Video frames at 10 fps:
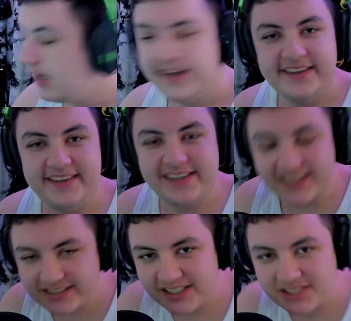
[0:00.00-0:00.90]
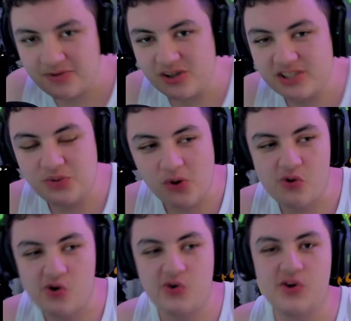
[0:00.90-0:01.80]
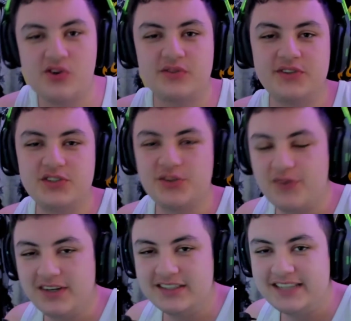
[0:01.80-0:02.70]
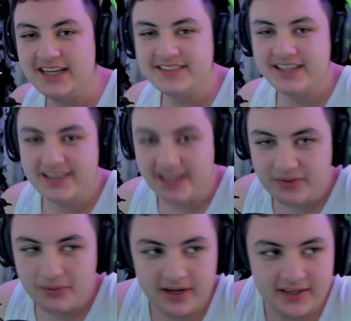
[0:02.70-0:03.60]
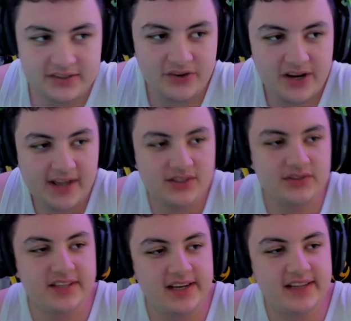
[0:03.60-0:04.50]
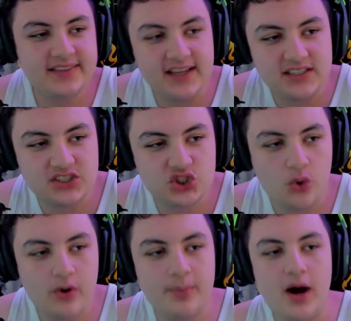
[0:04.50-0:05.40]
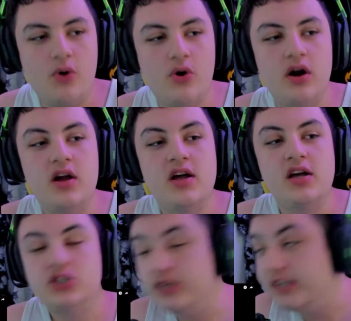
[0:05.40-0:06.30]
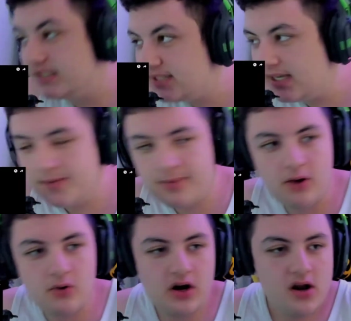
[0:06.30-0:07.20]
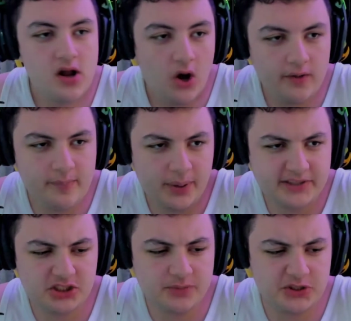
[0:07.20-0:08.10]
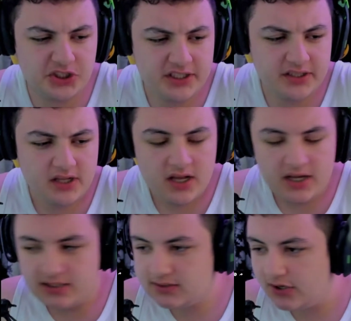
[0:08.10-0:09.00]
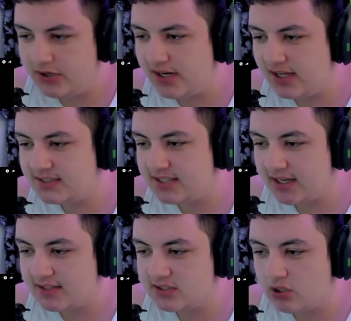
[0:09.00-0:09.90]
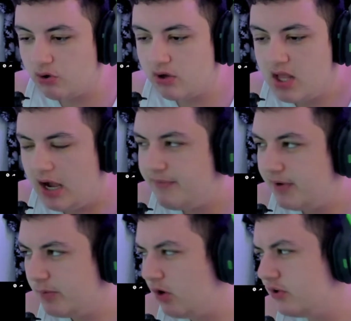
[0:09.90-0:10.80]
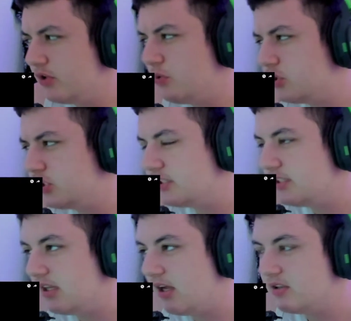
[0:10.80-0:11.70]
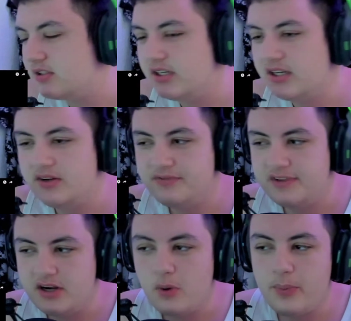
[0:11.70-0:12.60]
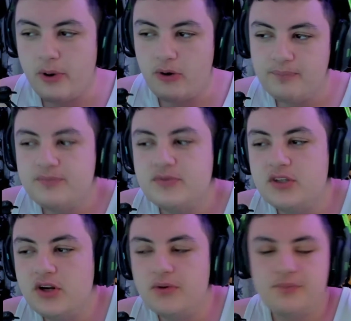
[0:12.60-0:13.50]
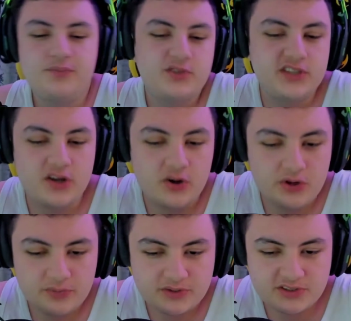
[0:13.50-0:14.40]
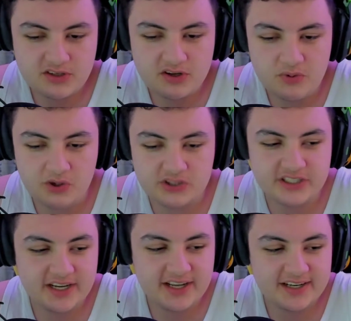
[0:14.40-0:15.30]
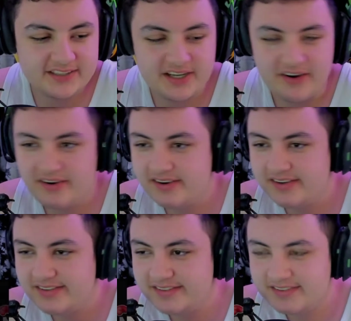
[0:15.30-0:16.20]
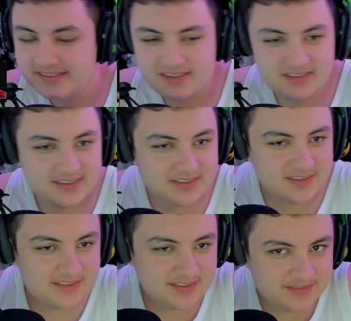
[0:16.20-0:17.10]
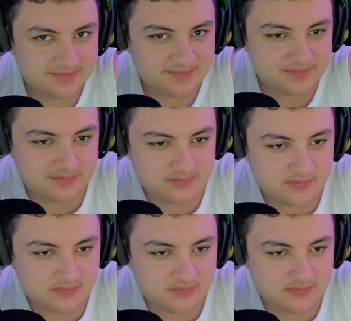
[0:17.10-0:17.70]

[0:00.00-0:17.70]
Yes, yes, boys, welcome, welcome, welcome. This is Vidal Shantay. Today we're going to react to Dillon Danis showing power, showing insane power on Punch Machine. It's thirty-nine seconds long. I think we already watched this in the last uh, video, but you know, we're still gonna we're still gonna watch it again. Let's go. Welcome back to another Punch Plan video.